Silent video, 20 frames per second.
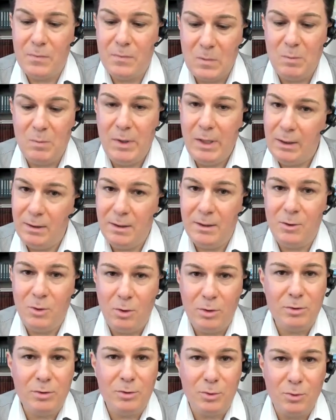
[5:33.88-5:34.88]
better
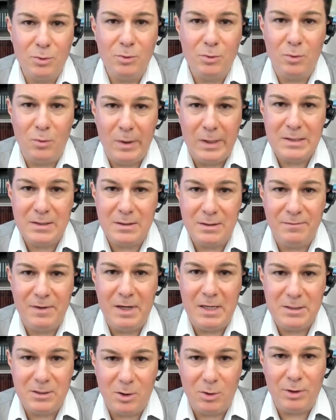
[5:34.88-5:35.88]
not to
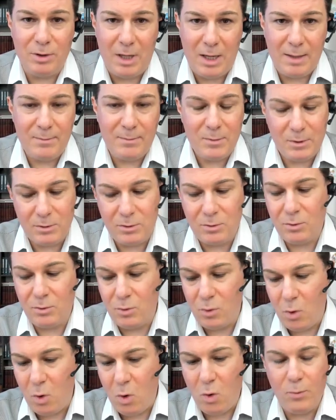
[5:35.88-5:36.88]
waste your time to
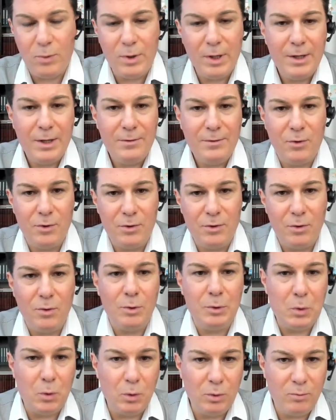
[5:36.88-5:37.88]
hope for
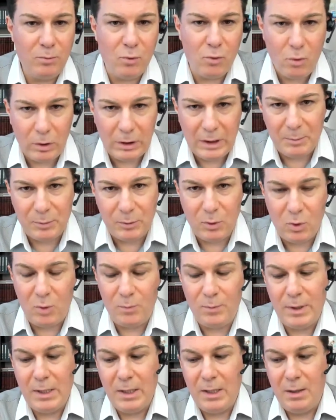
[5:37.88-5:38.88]
your notebook or
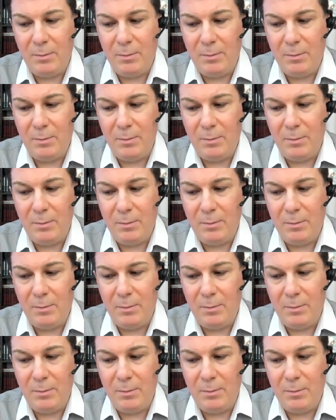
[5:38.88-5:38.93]
laptop.